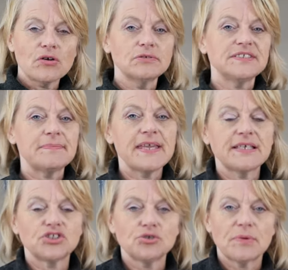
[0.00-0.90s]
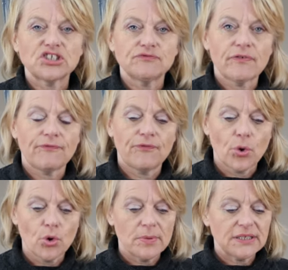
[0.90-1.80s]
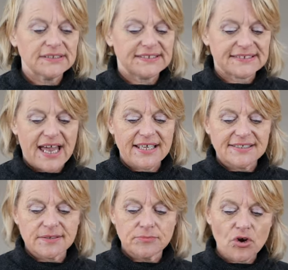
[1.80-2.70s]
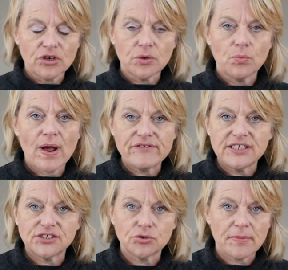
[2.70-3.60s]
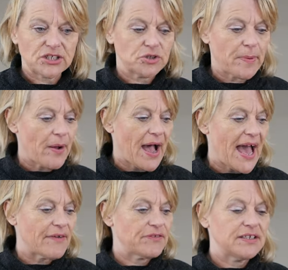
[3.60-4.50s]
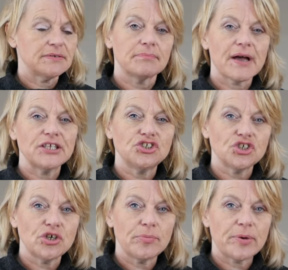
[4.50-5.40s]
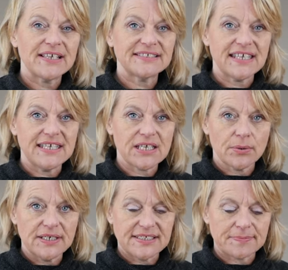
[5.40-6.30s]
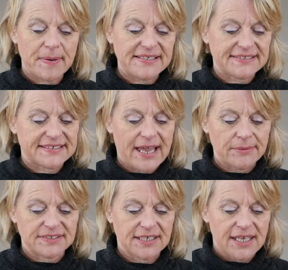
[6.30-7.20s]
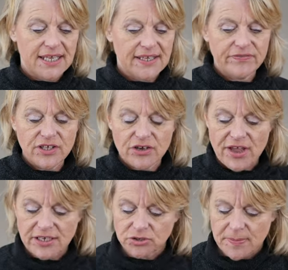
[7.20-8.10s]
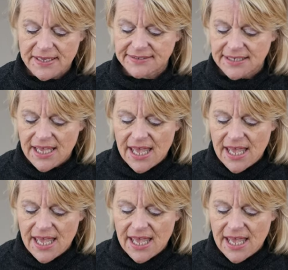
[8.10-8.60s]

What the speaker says: going to make too much of a formal design, so I'm not going to worry too much about having my gerberas equally spaced out in the arrangement.